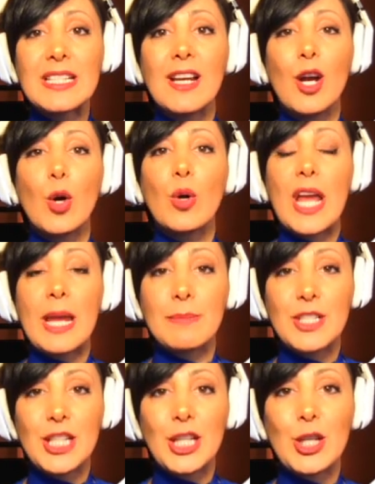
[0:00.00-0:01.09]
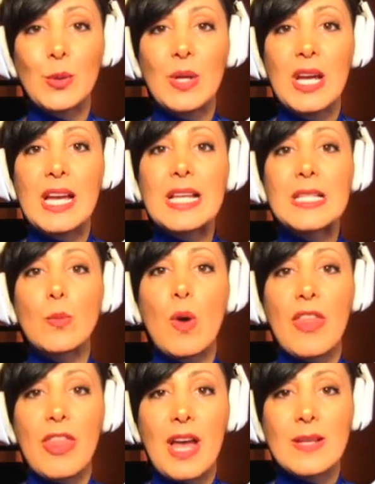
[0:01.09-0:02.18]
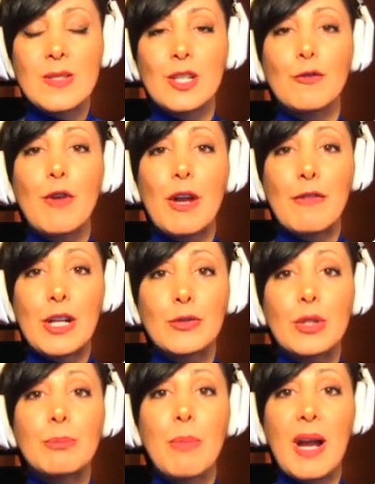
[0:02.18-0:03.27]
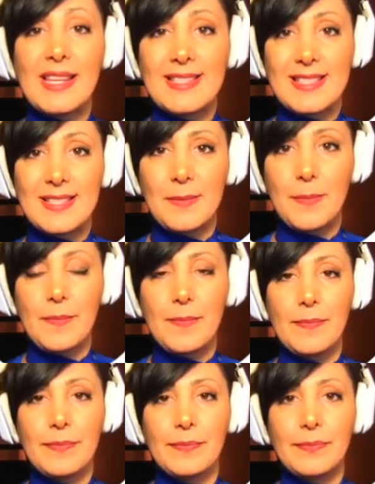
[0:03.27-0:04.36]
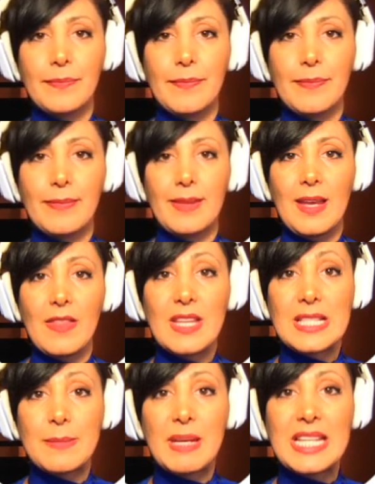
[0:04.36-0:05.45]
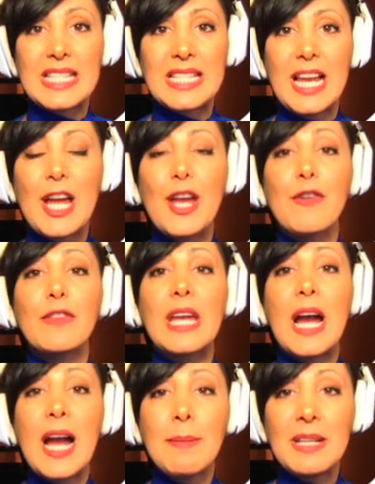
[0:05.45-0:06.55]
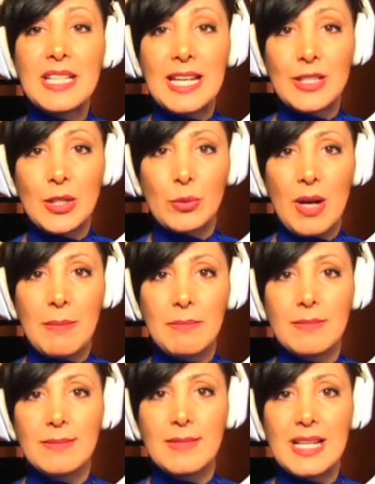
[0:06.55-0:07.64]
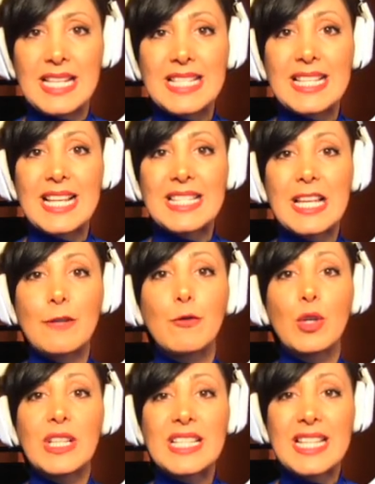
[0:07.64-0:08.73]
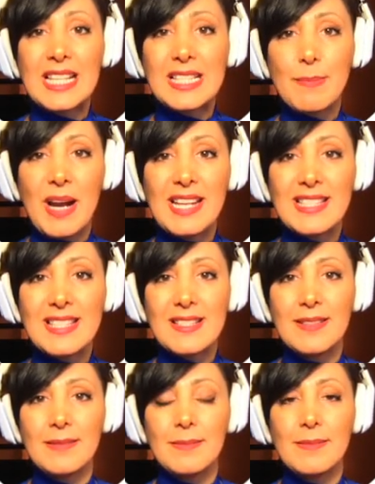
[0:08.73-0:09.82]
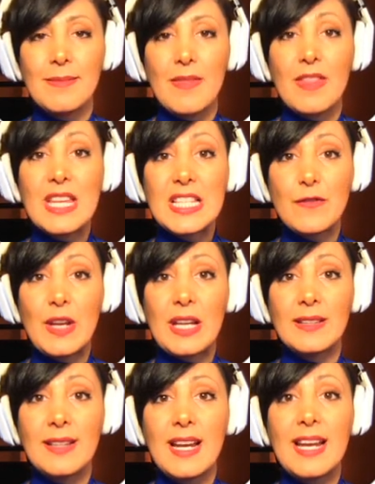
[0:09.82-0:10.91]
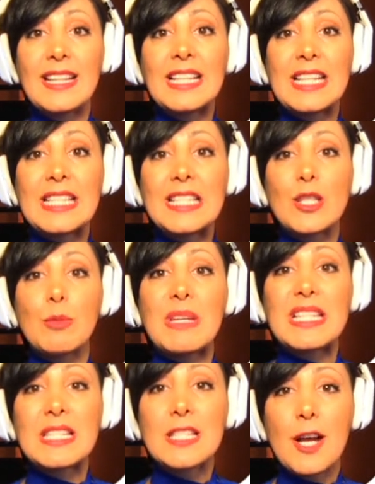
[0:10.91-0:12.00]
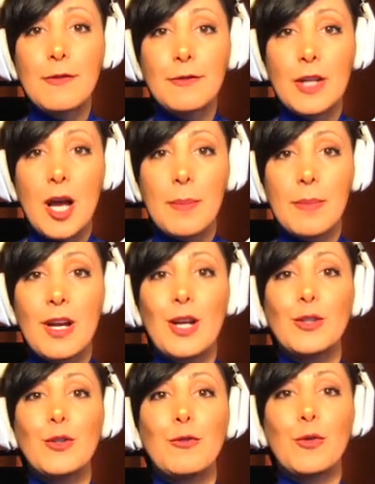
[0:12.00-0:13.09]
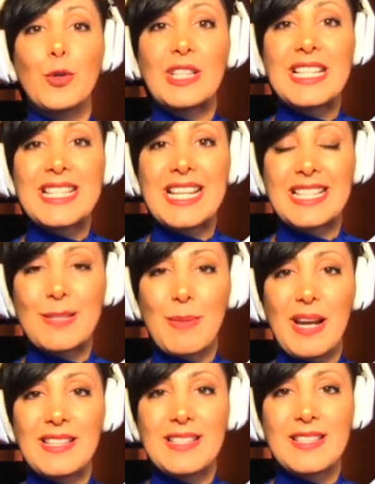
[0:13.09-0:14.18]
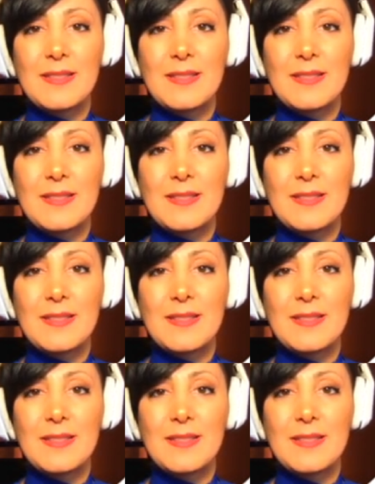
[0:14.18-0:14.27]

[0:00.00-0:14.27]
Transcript: or MTU, is 1,500 bytes. This means if the IP datagram is less than 46 bytes, this field needs to be stuffed up to 46 bytes.